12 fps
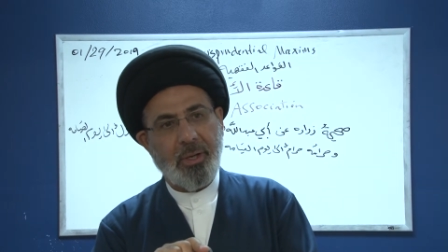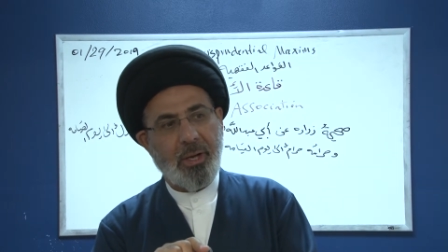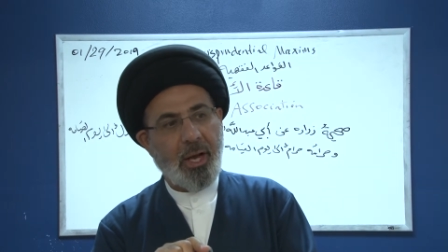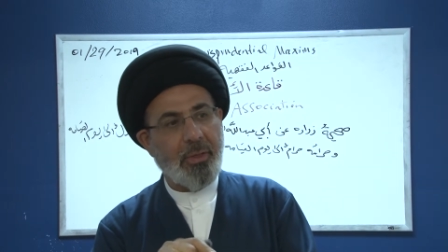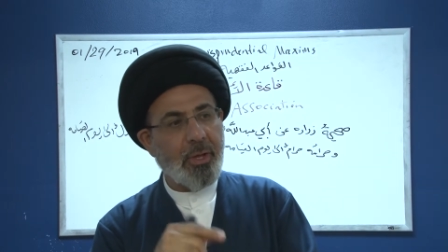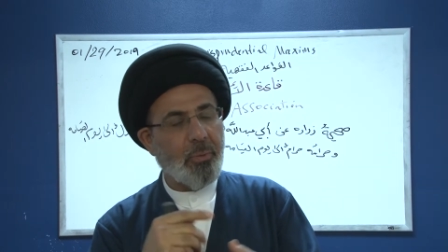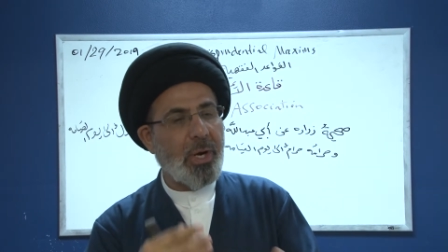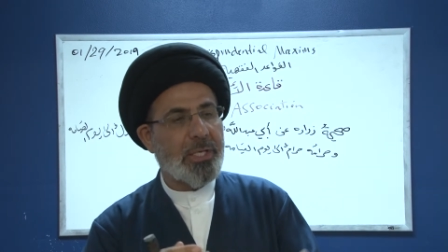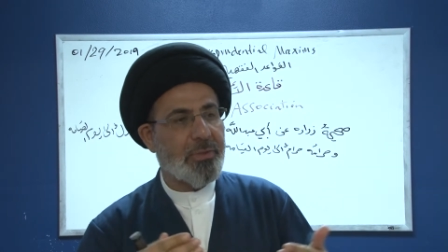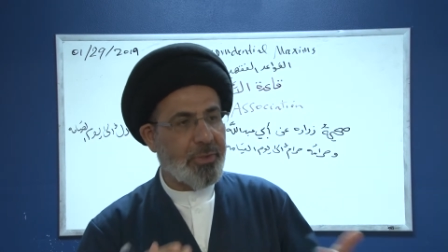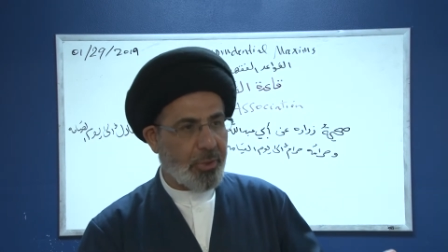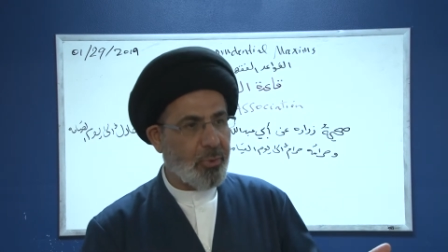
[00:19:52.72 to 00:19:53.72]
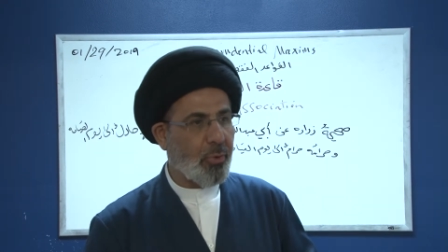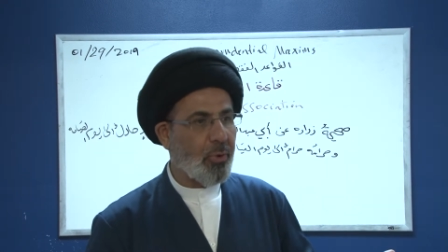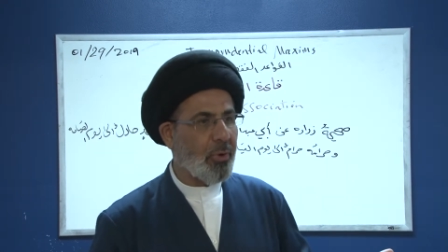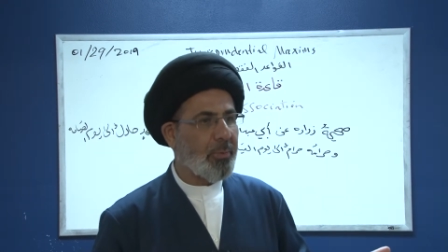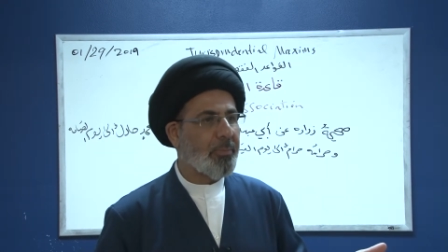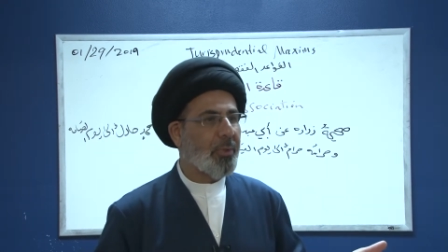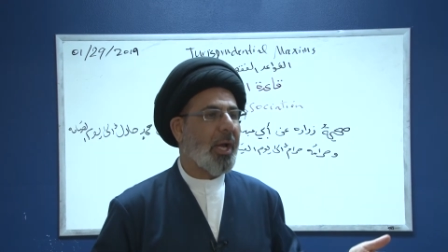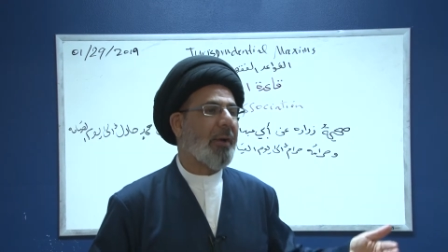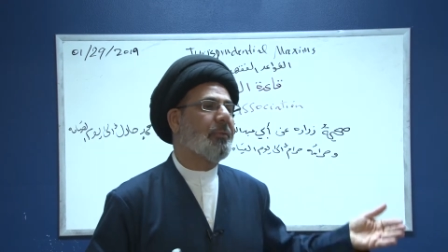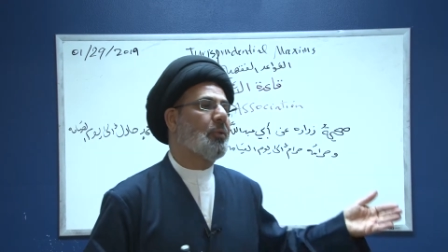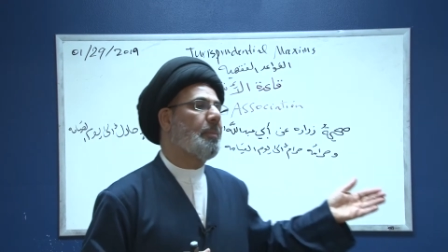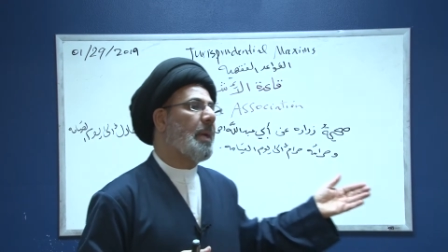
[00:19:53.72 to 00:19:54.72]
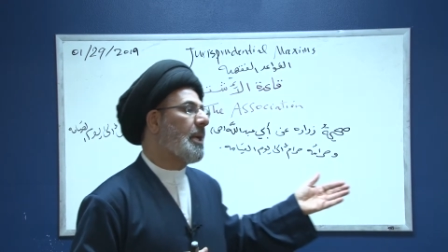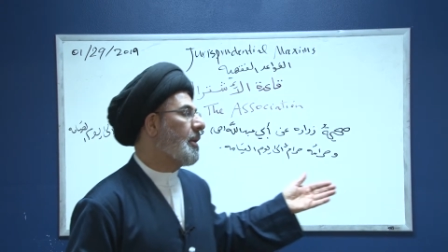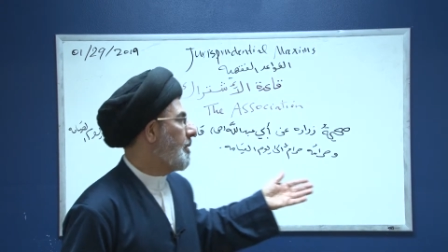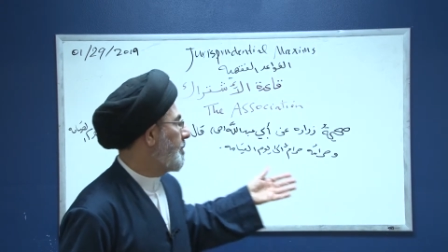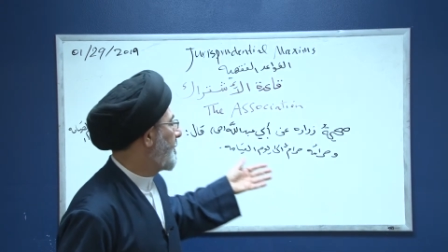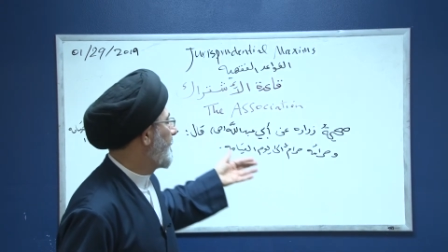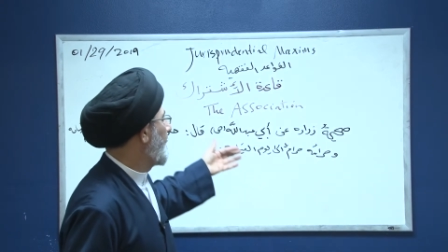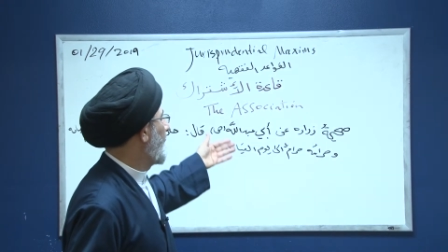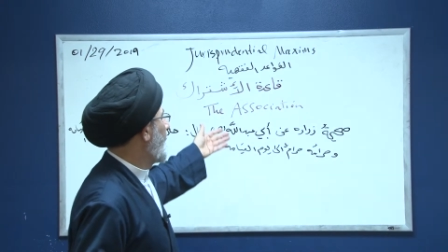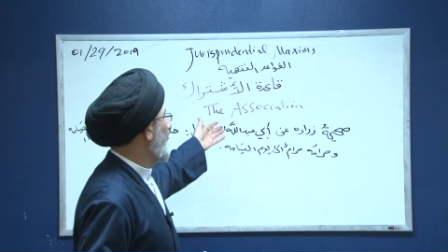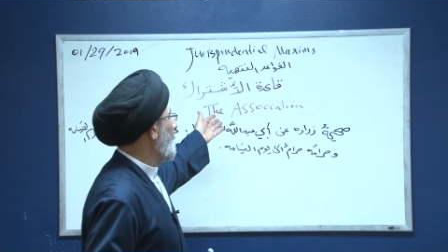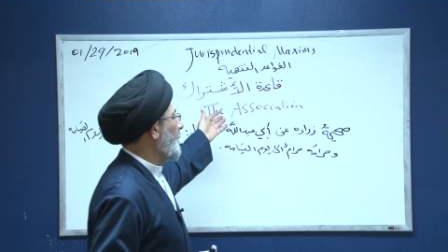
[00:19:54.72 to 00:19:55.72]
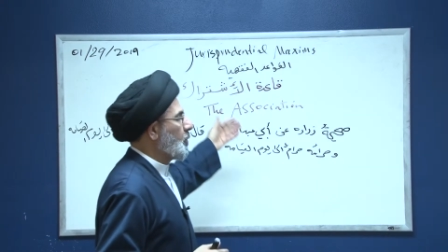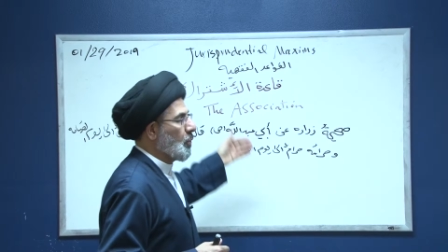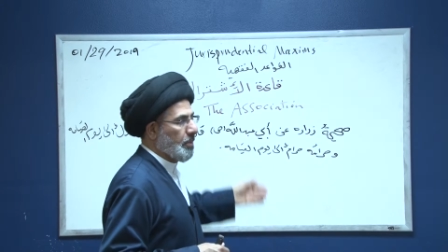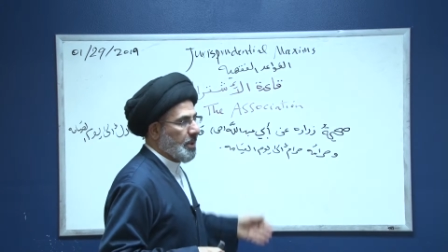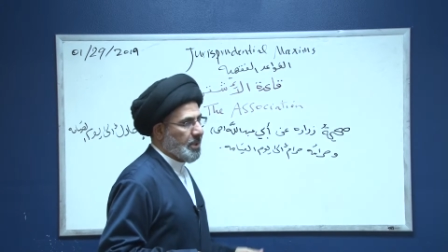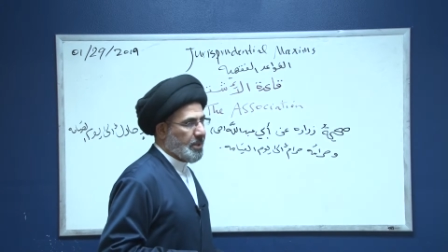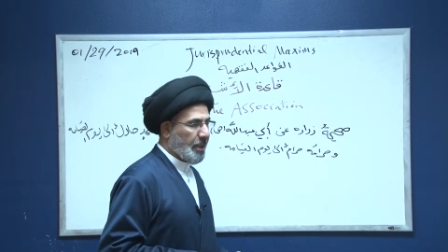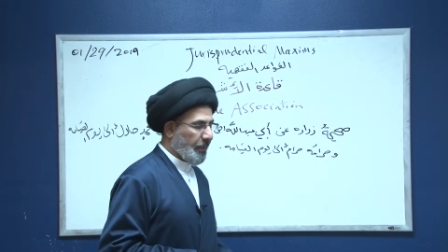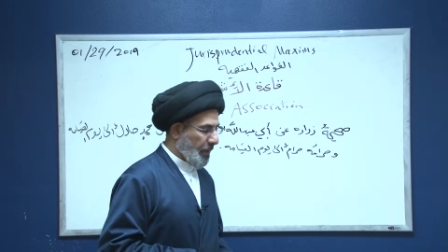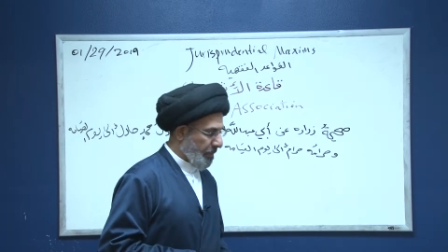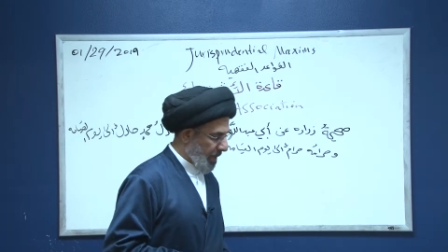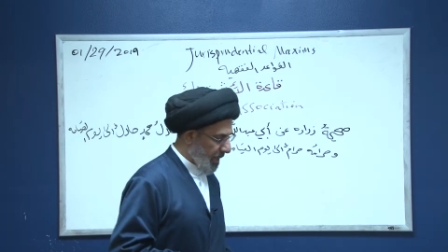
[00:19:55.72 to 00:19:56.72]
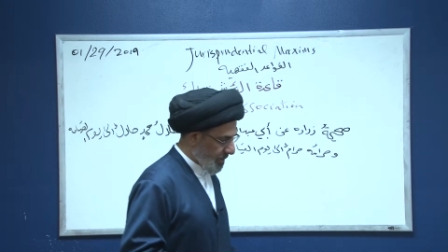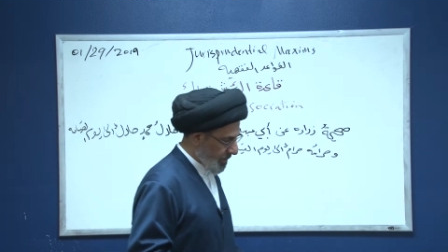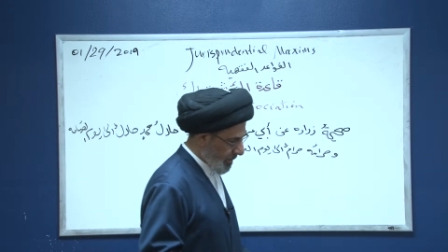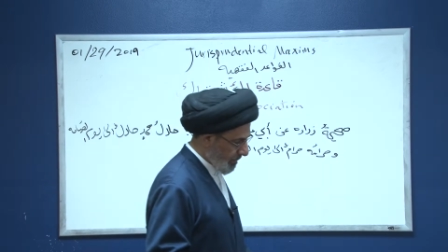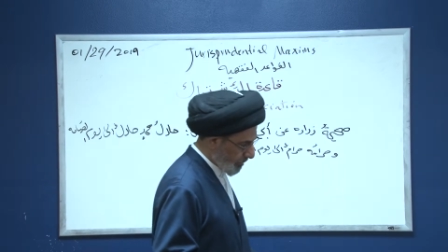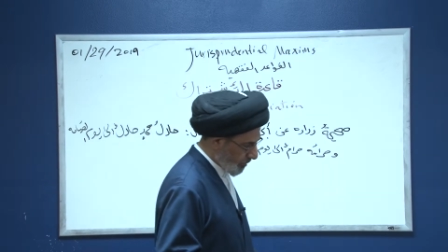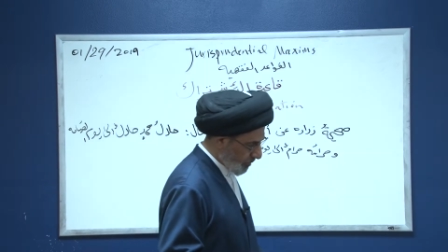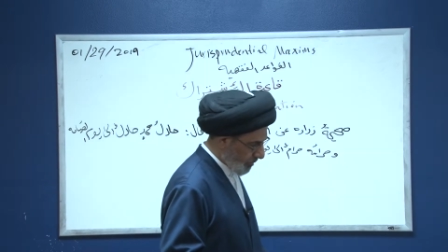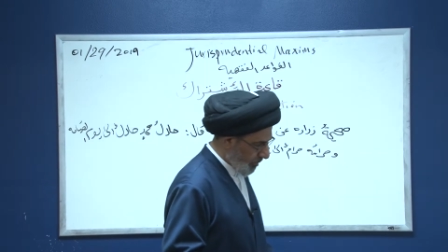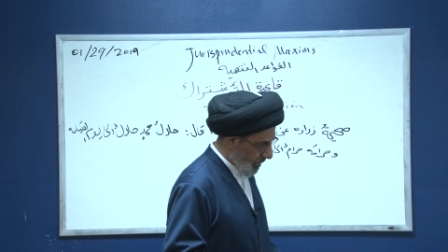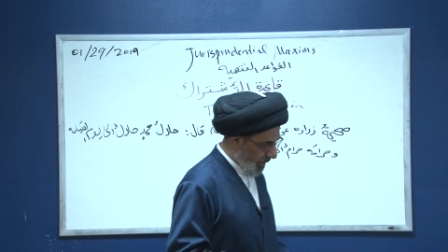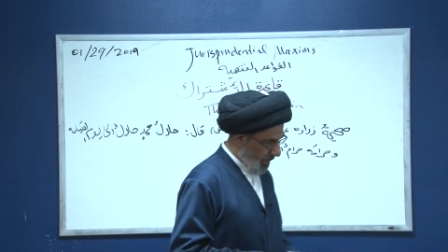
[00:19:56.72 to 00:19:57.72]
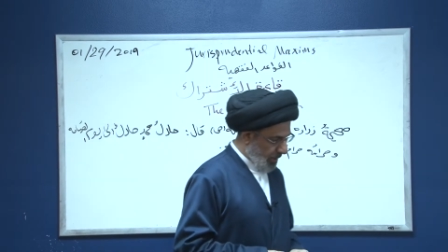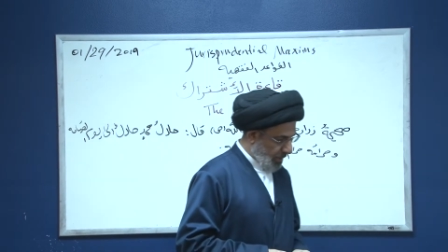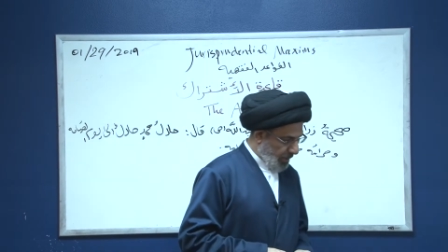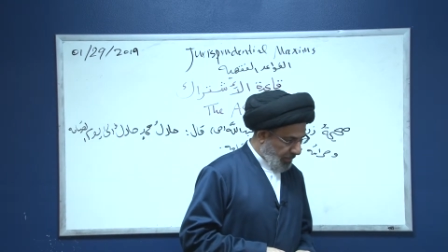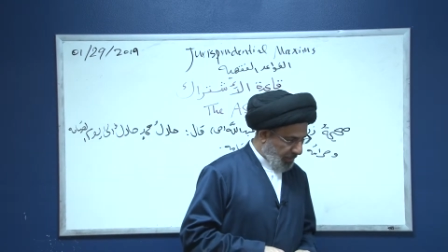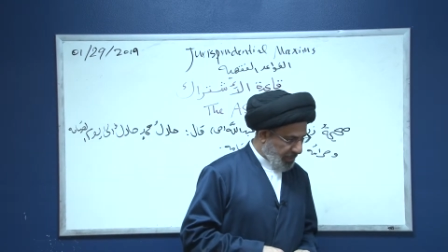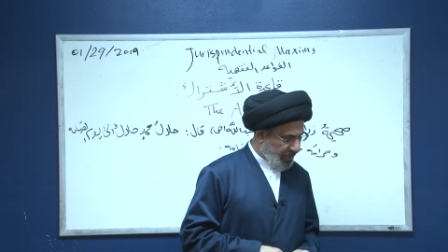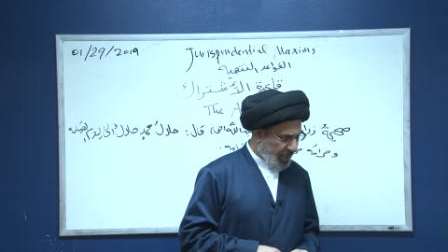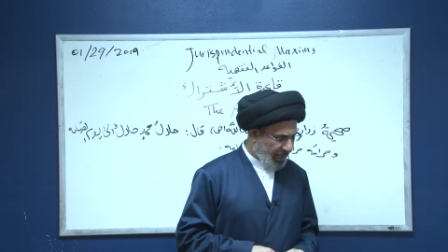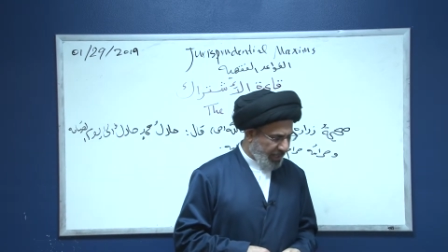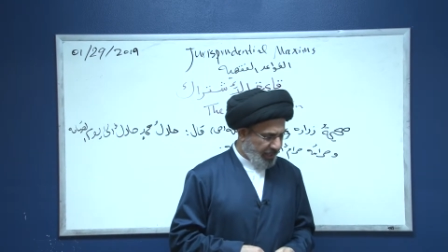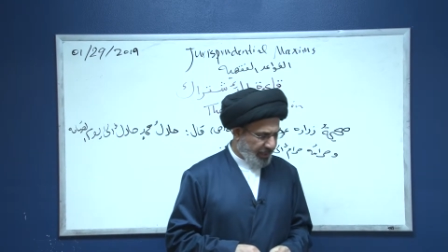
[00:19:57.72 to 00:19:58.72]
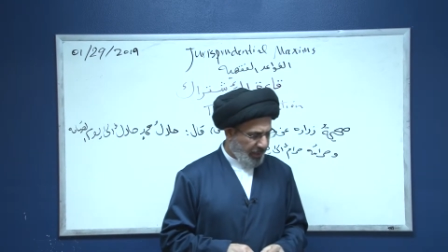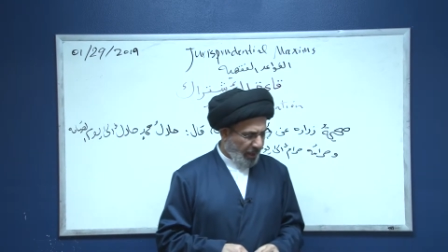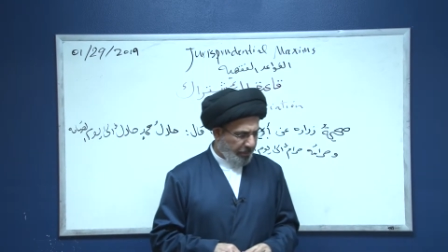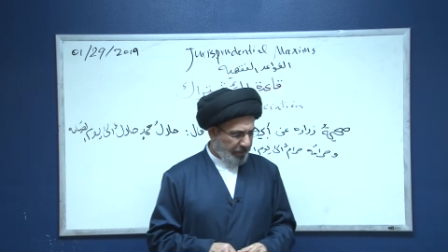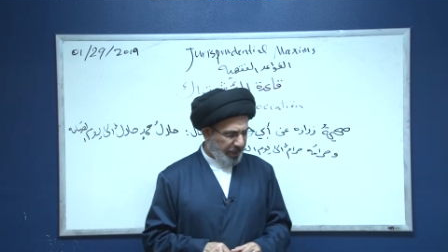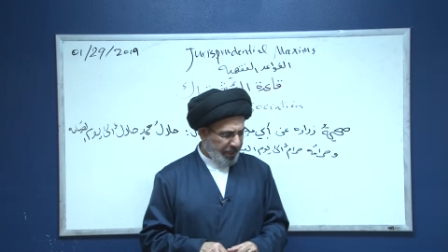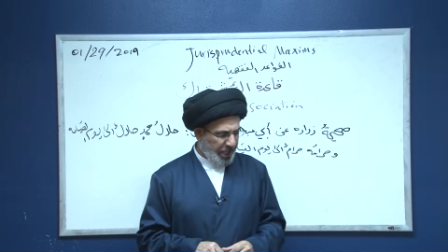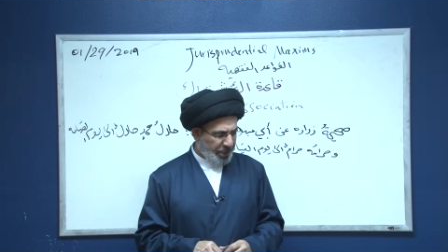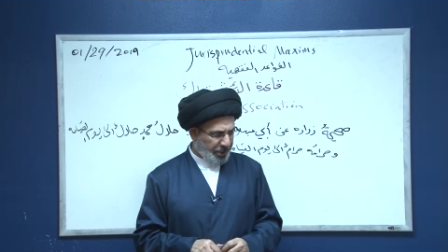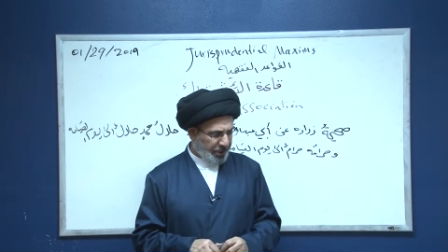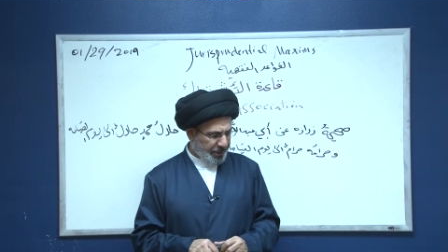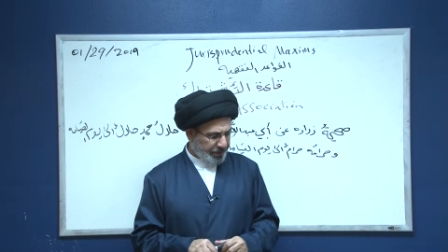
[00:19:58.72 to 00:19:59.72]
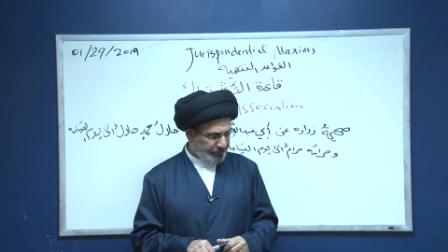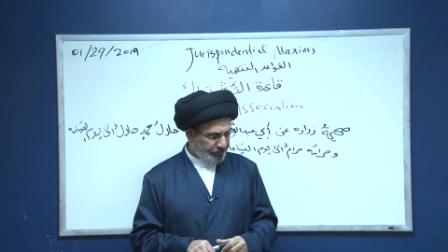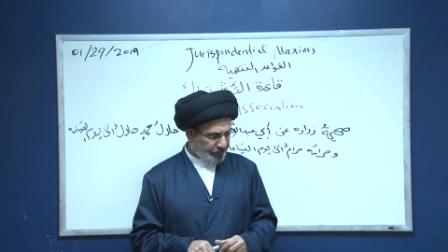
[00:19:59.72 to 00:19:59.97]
Otherwise, the norm, you have to make up what you missed in the past. The second application